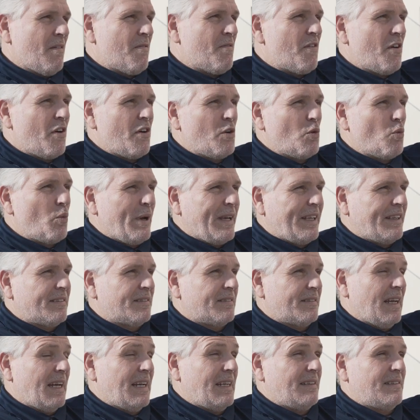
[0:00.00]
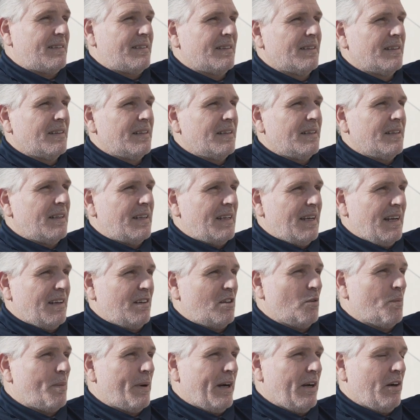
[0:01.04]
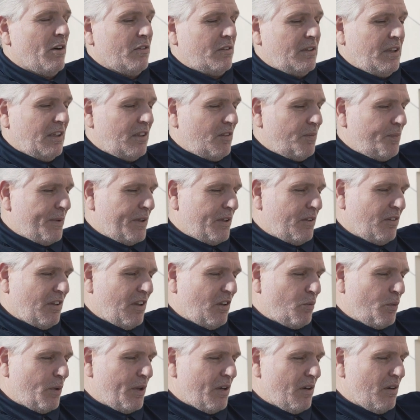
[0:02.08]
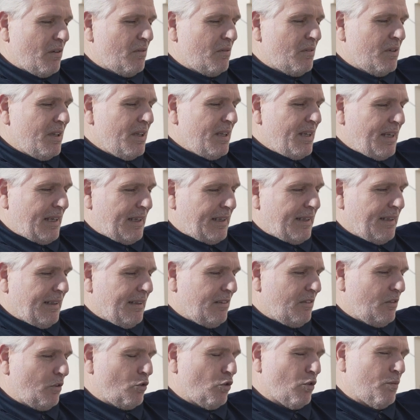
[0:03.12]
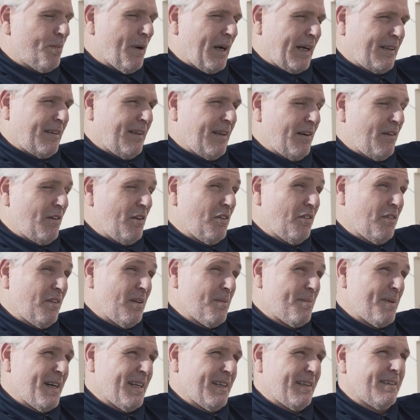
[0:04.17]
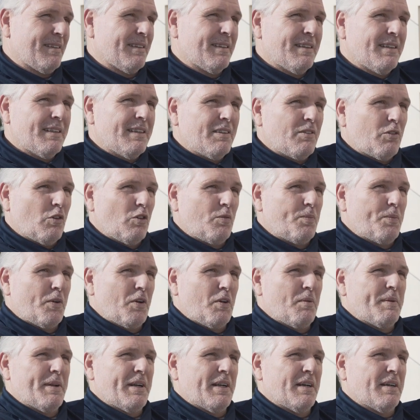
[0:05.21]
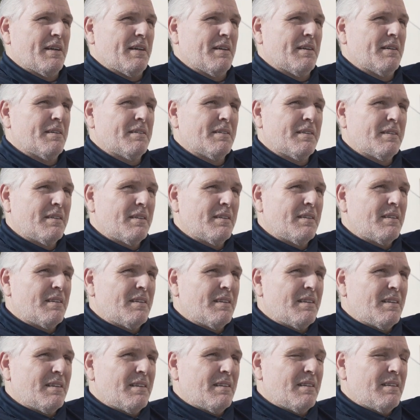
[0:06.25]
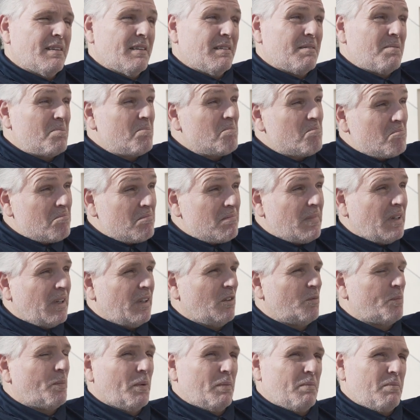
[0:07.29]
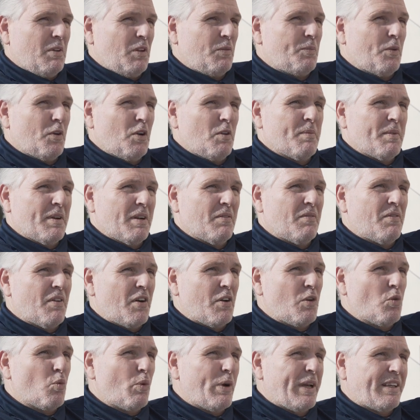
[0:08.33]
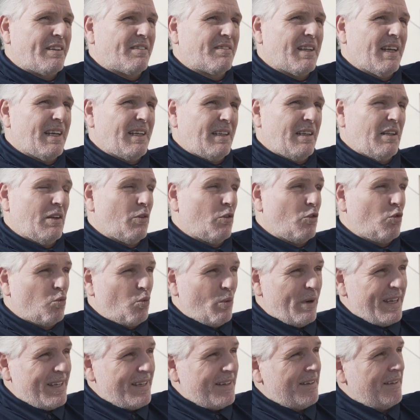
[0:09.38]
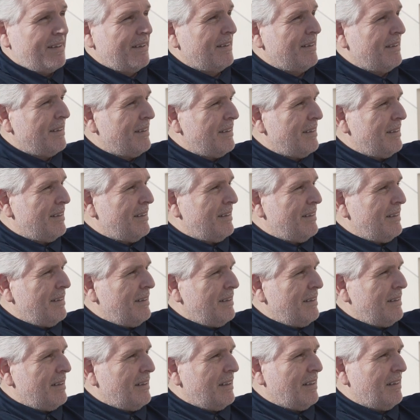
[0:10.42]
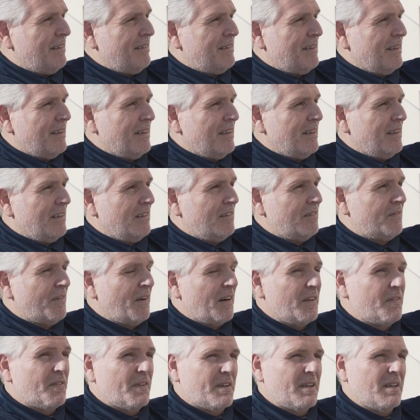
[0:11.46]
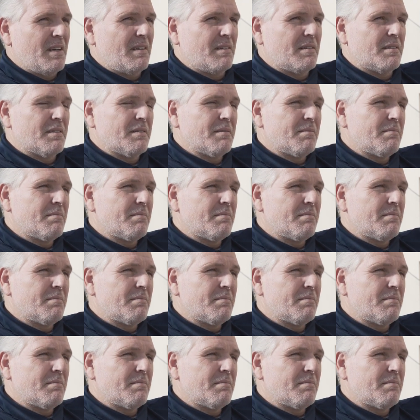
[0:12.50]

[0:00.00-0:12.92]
very weak state. The antibiotics, because as we know, it kills the good bacteria and the bad. So it's put him in a no, it's put, it's put him in a very weak state. You know, he's weak, and he's uh, he's very fatigued.